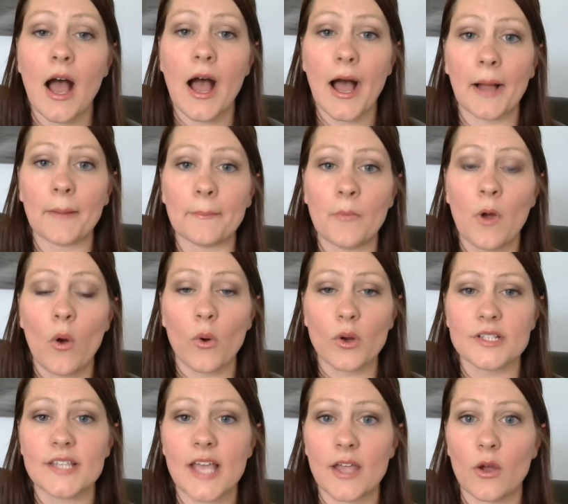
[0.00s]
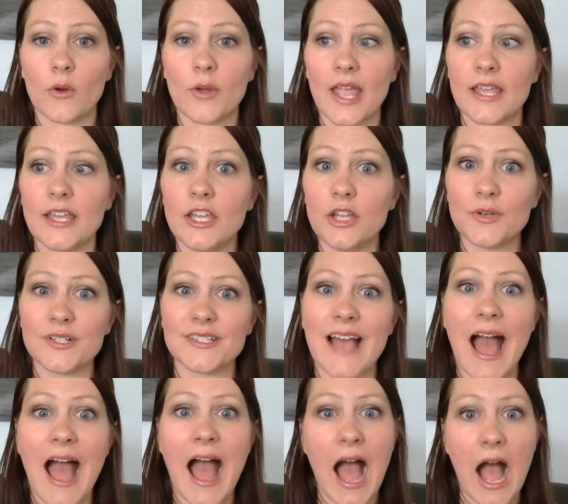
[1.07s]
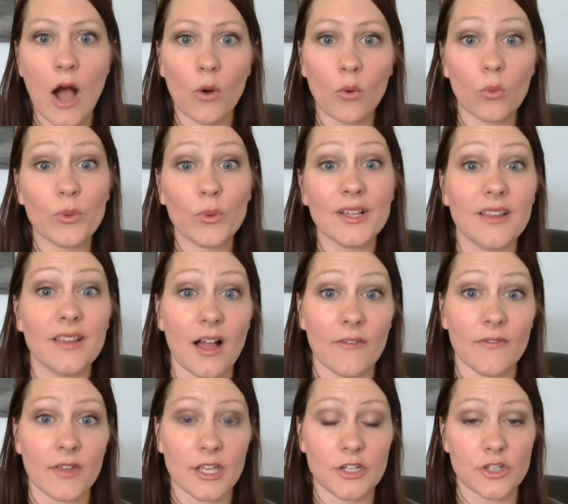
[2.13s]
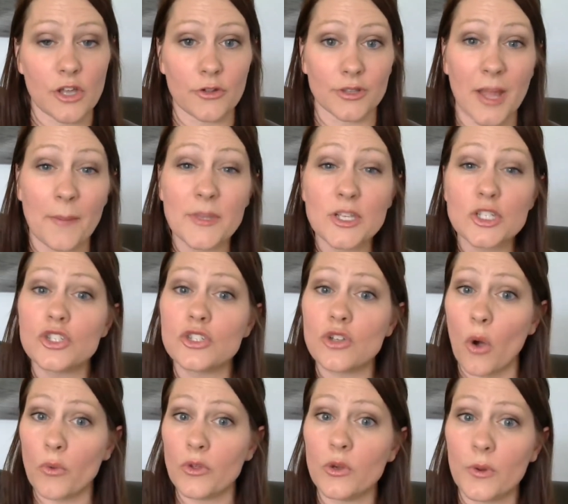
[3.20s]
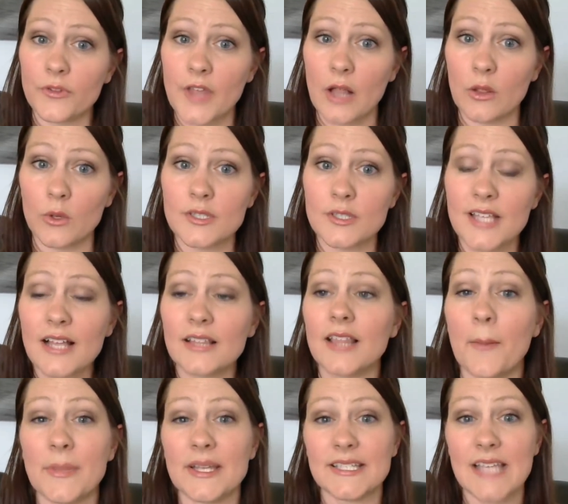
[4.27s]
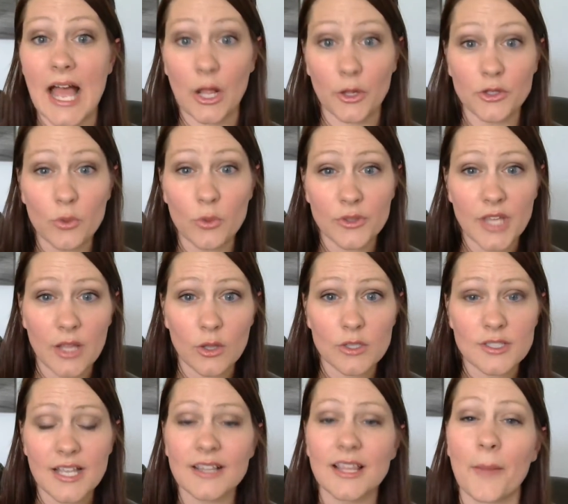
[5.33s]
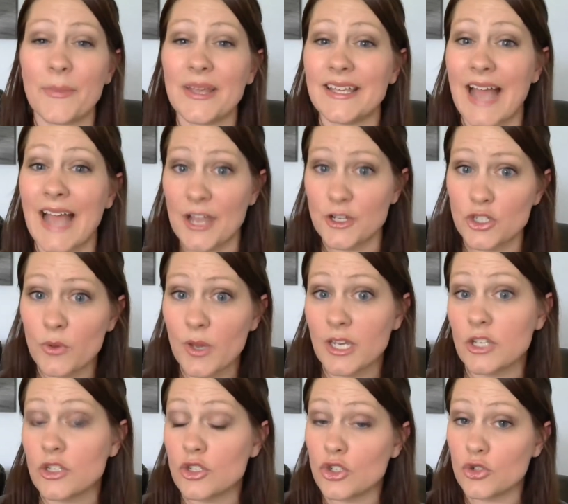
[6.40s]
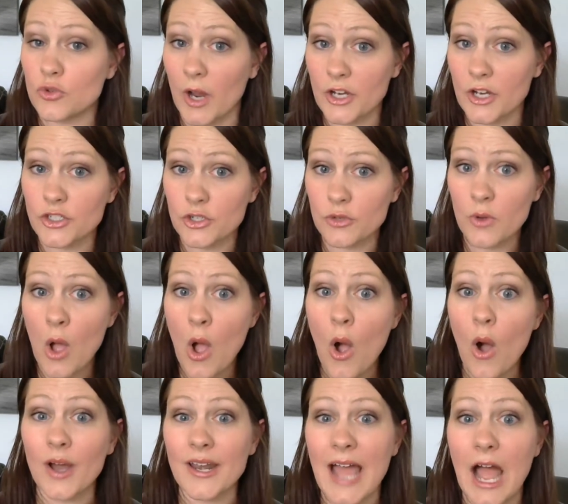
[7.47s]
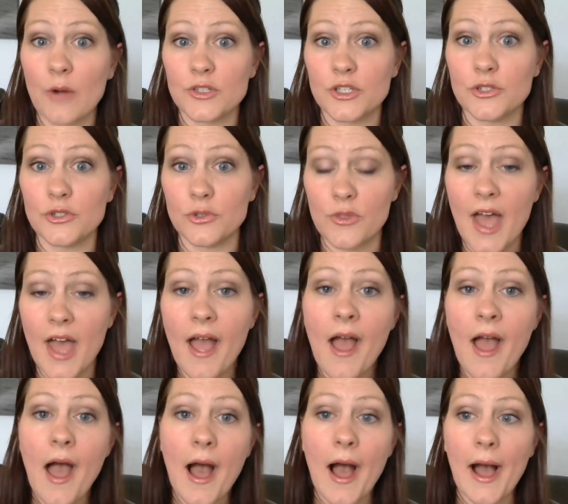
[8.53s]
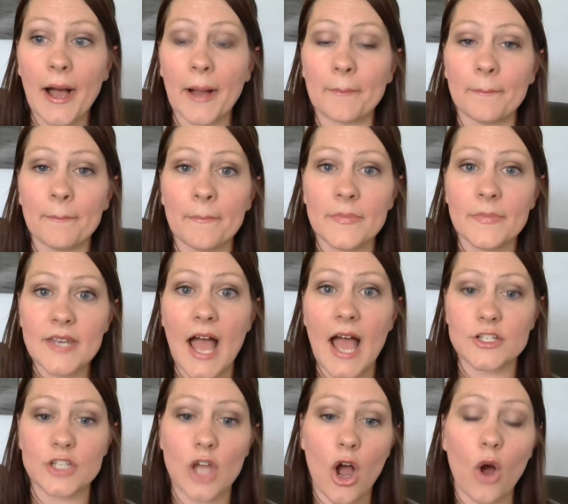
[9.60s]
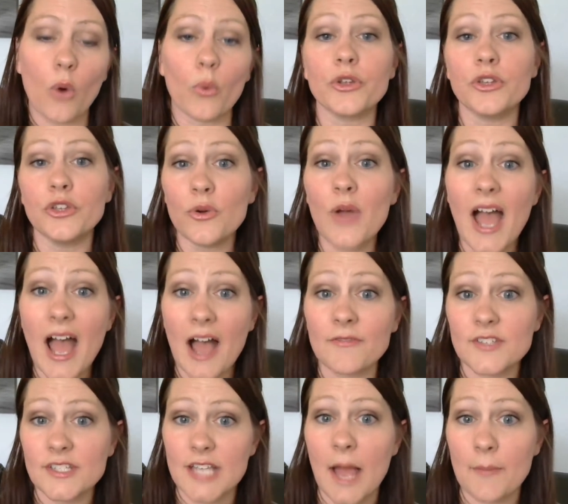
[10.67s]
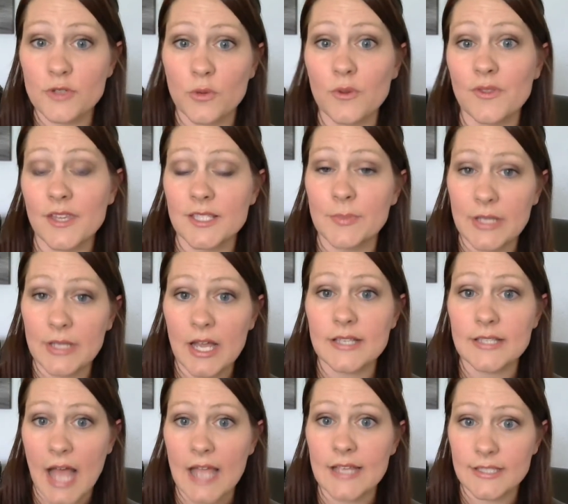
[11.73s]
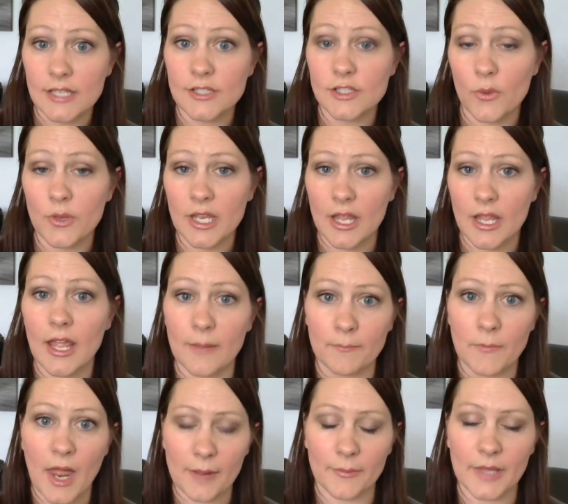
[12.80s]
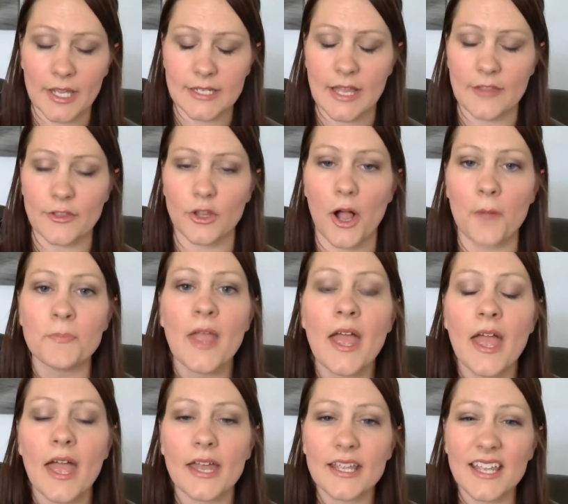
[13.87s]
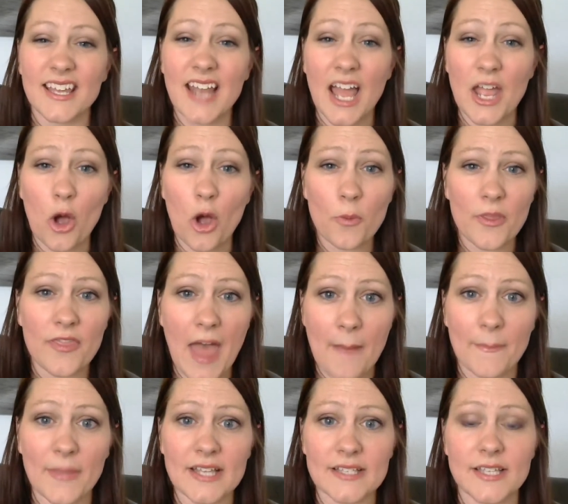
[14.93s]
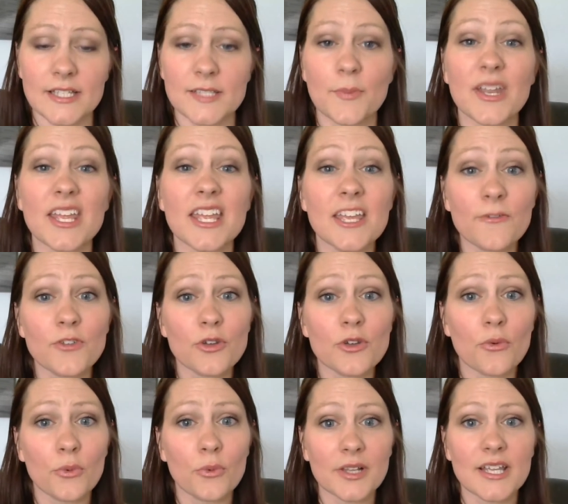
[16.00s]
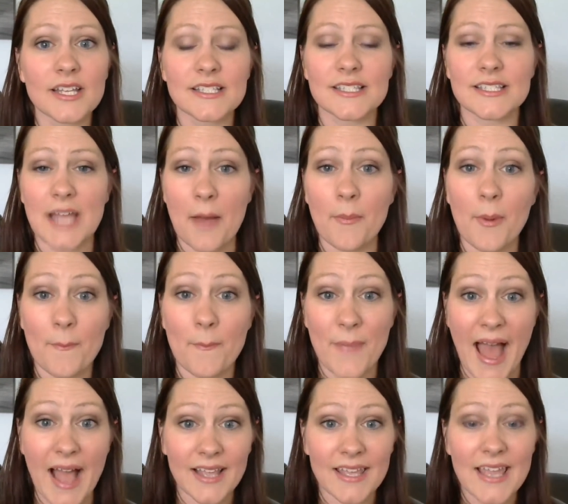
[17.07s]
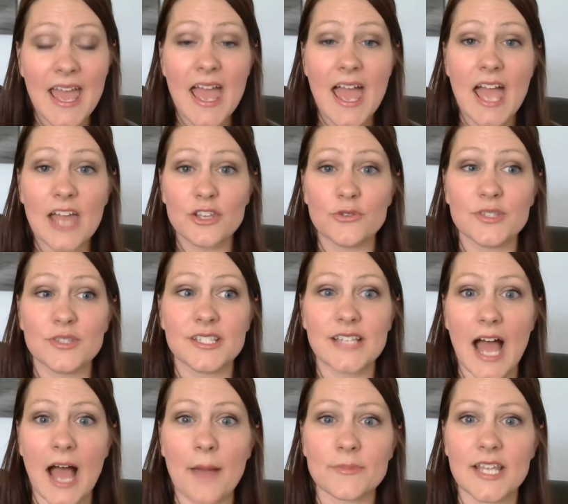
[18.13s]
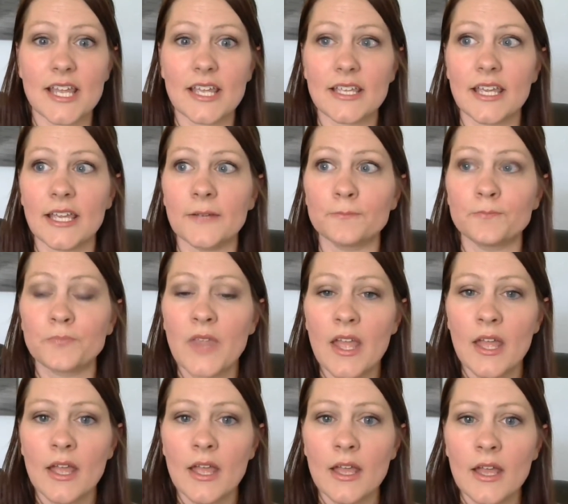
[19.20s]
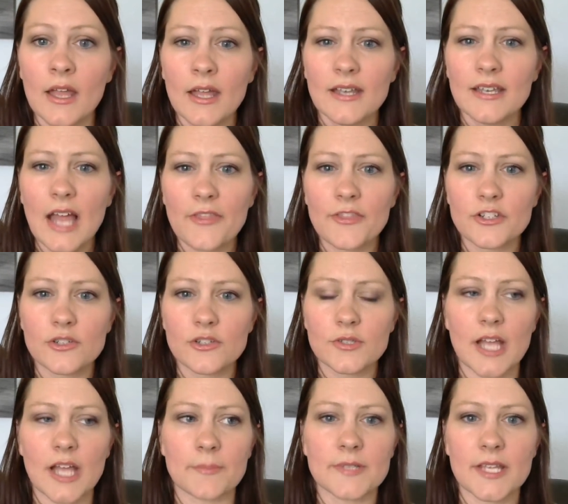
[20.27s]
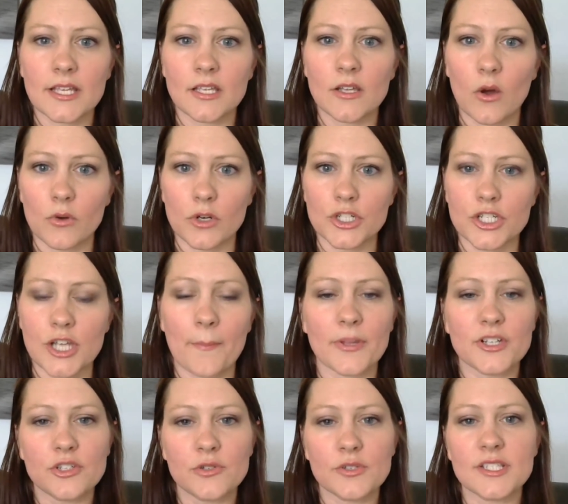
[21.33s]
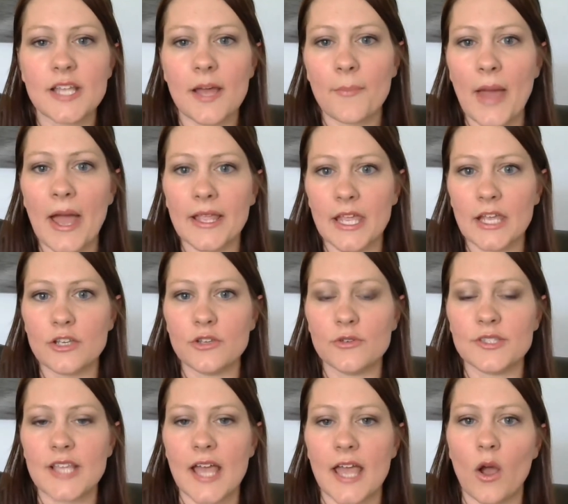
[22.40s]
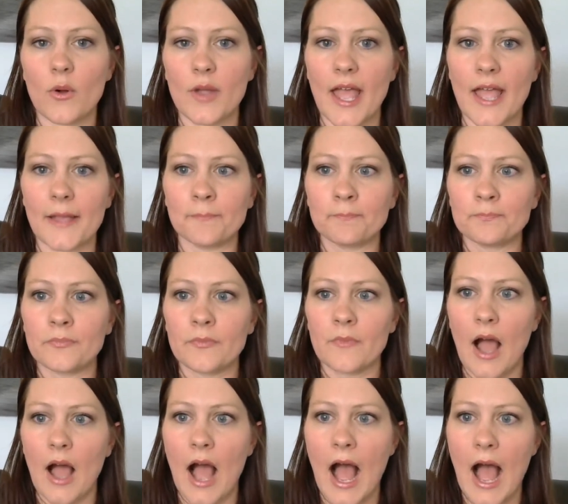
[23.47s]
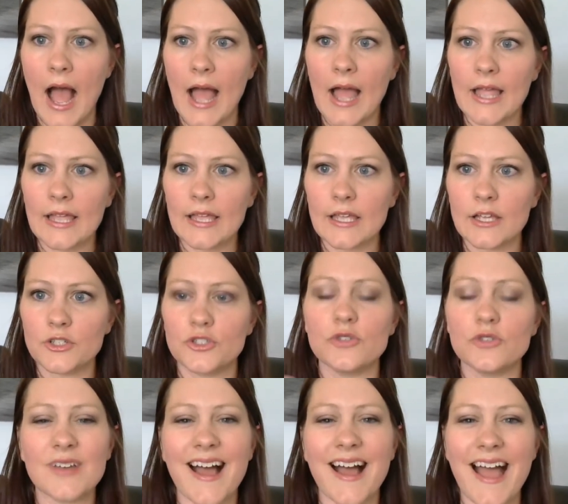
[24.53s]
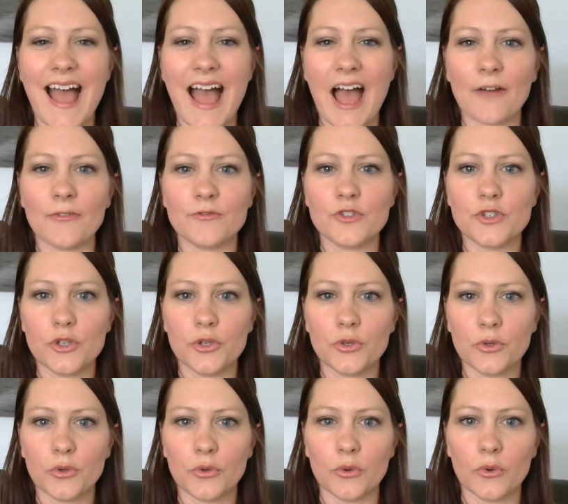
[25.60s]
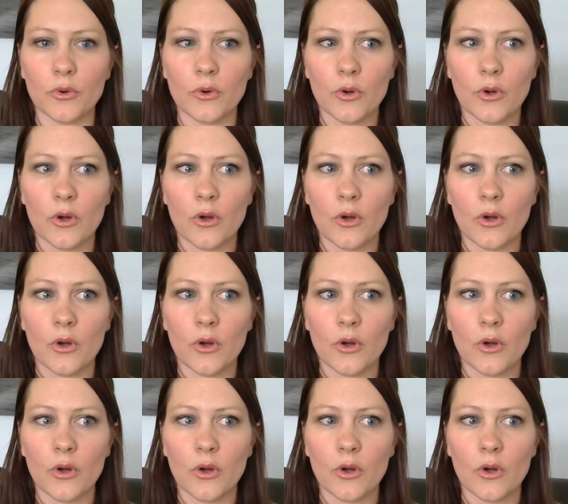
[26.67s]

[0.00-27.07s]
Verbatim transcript: Um, or say, okay, here is how we love each other. Let me show you what that looks like. Let me tell you what that looks like. Let me guide you and instruct you on how to do that. Um, not, oh, well, you have to stop doing this because I said so and, and I'm laying down the law. And again, I hope that makes sense. But if you really step back and you stop taking not that you stop taking ownership, but you step back and you say, okay, I do not have to